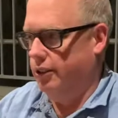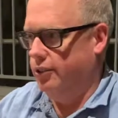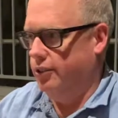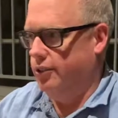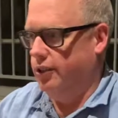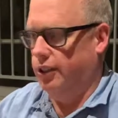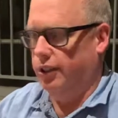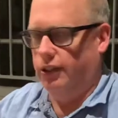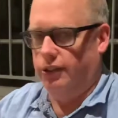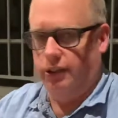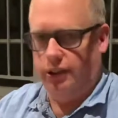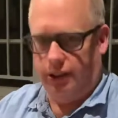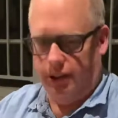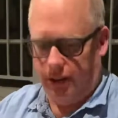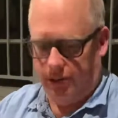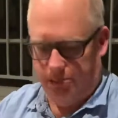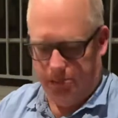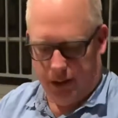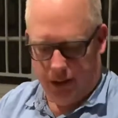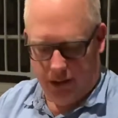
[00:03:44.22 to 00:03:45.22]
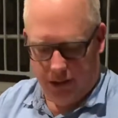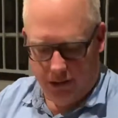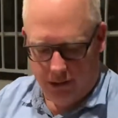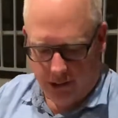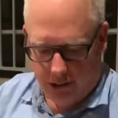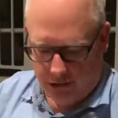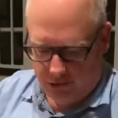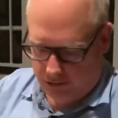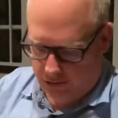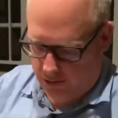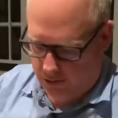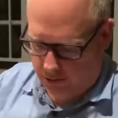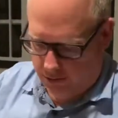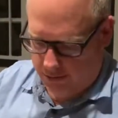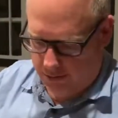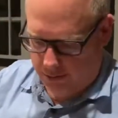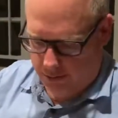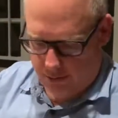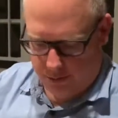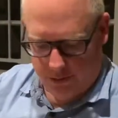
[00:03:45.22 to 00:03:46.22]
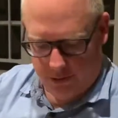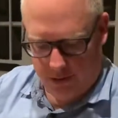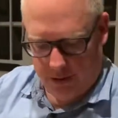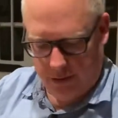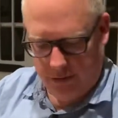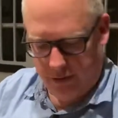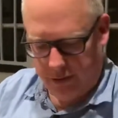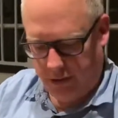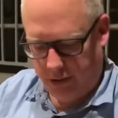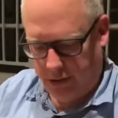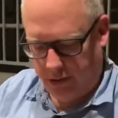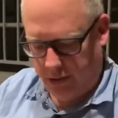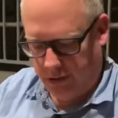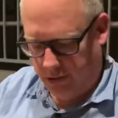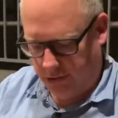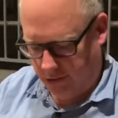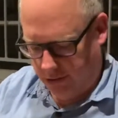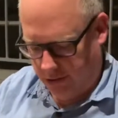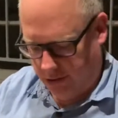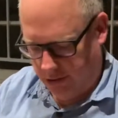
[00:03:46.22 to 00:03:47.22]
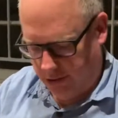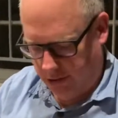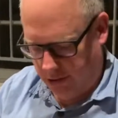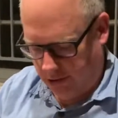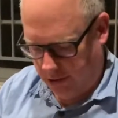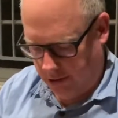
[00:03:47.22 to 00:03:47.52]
Try not to like blow dust into it before I've ever used it.